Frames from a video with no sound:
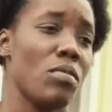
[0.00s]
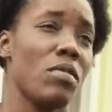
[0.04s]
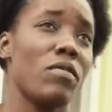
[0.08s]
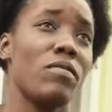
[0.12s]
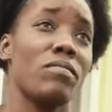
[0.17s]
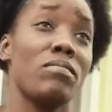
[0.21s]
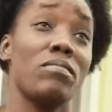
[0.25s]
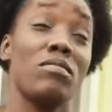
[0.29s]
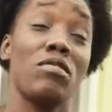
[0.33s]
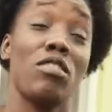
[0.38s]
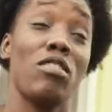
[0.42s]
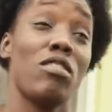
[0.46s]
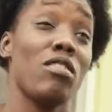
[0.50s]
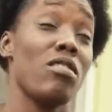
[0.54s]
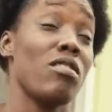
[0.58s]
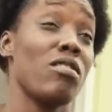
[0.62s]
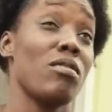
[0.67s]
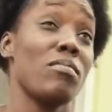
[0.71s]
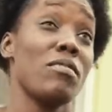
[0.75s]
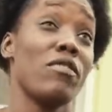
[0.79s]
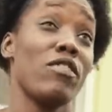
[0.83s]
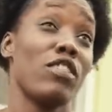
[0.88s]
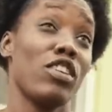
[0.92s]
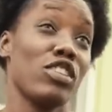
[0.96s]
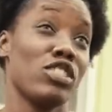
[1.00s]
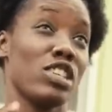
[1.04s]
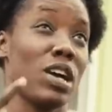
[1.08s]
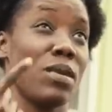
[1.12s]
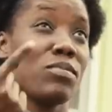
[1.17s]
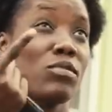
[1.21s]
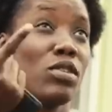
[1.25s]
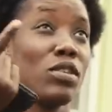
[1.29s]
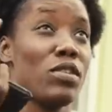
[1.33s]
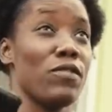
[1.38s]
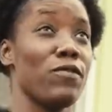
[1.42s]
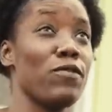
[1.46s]
me, no, I'm going to
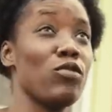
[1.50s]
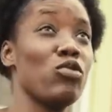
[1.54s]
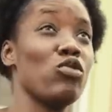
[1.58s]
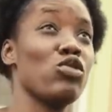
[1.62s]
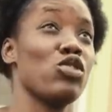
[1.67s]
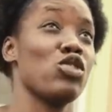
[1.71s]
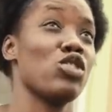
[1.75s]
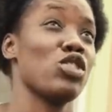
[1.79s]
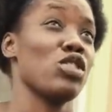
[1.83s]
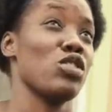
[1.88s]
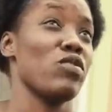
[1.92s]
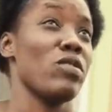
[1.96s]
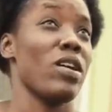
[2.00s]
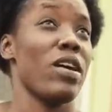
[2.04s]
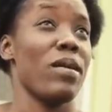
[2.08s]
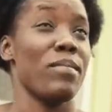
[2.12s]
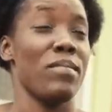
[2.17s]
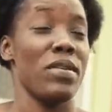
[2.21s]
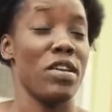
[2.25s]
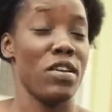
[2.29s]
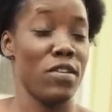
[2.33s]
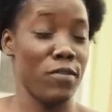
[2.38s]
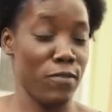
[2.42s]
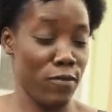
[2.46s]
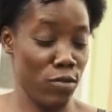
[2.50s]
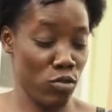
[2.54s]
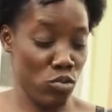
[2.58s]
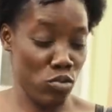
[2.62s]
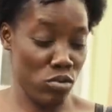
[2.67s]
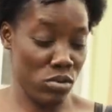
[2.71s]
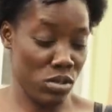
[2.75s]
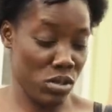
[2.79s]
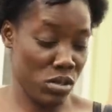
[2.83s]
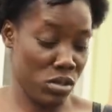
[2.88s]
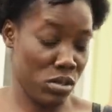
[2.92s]
chop down the fruit tree with a bare fruit.